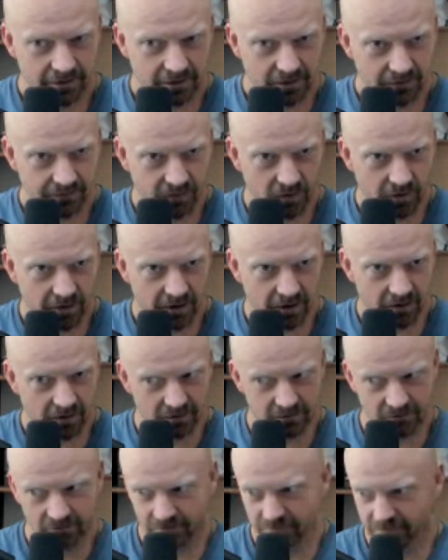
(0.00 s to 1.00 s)
If you're
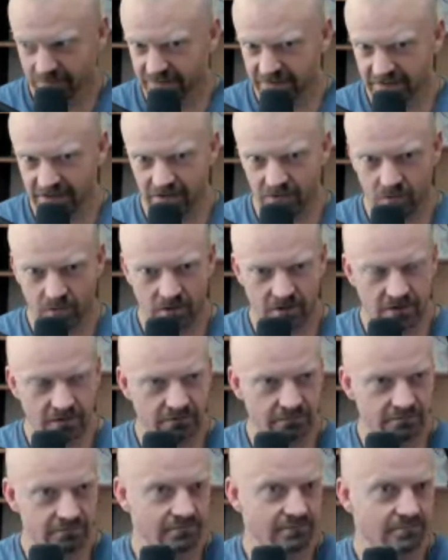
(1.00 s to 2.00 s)
here, say the word.
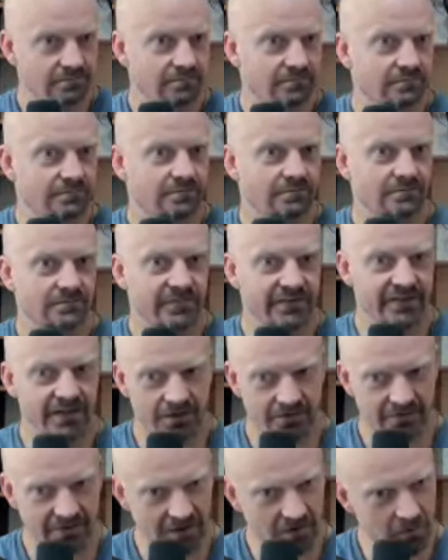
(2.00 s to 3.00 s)

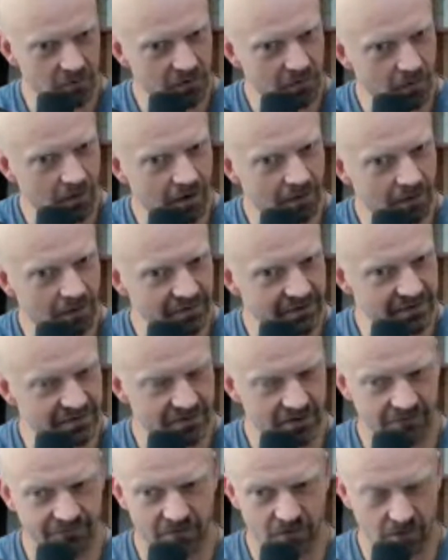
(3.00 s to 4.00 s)
Say who you are, please.
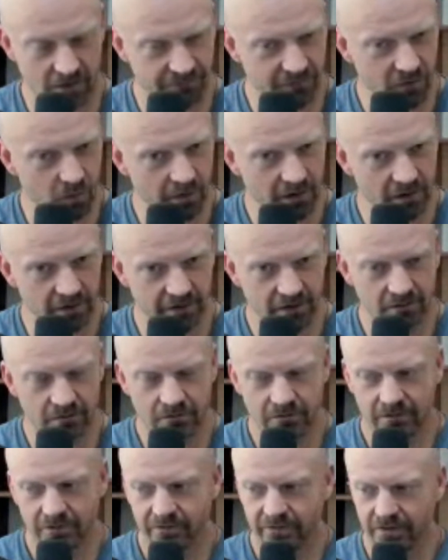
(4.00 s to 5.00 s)
If you're willing,
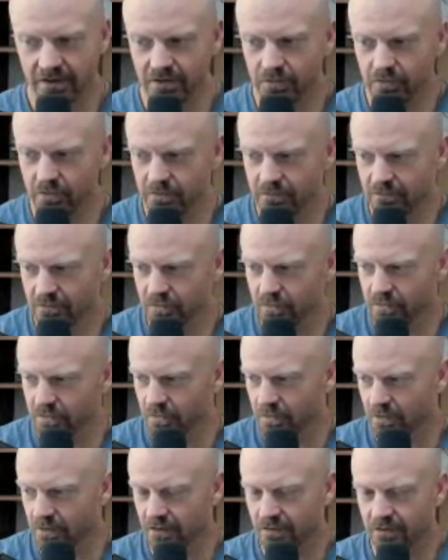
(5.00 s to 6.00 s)
say who
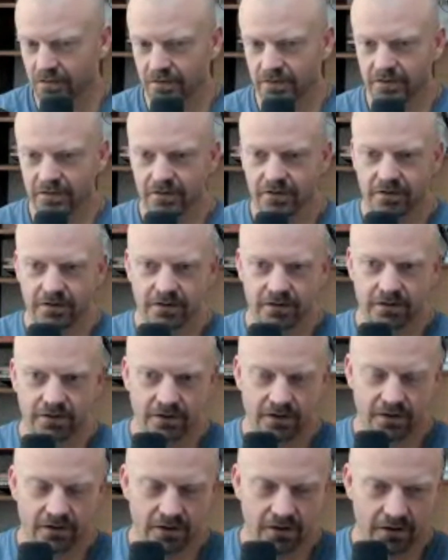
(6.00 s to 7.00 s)
you are,
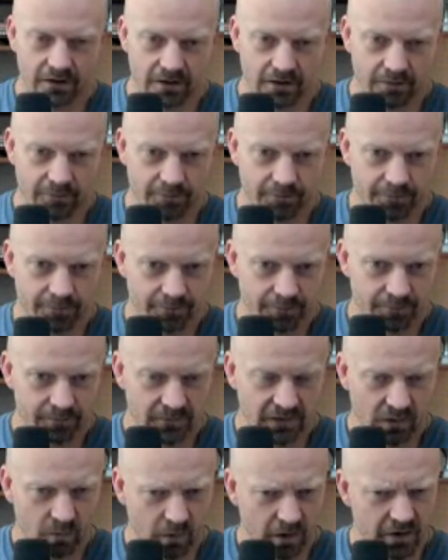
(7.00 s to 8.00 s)
and
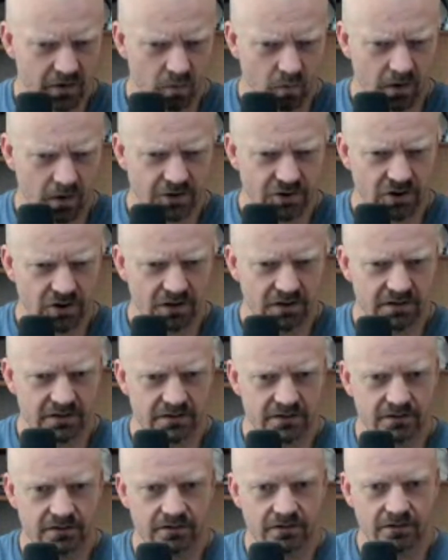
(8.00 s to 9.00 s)
where you're watching
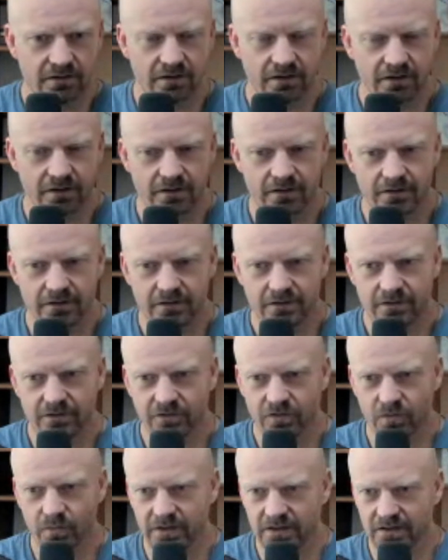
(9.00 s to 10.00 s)
us,
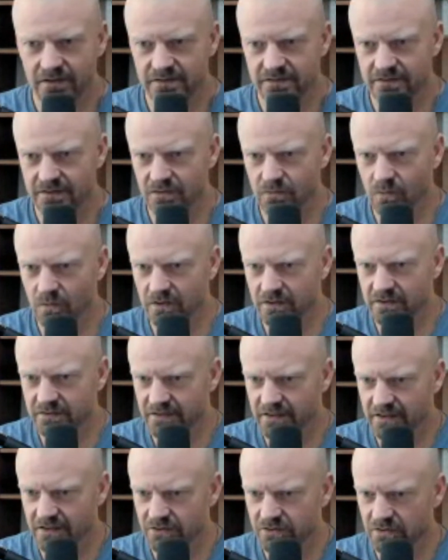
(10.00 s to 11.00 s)
so we can see what is
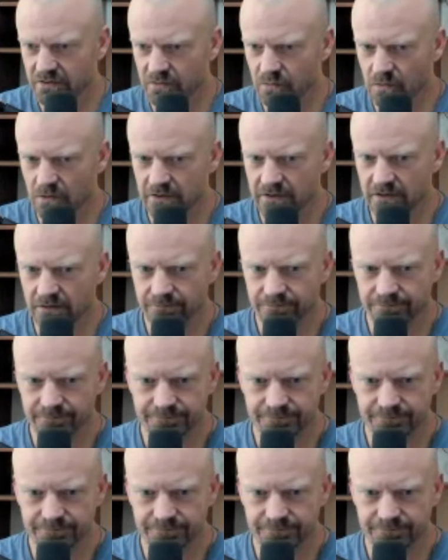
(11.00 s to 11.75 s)
actually working.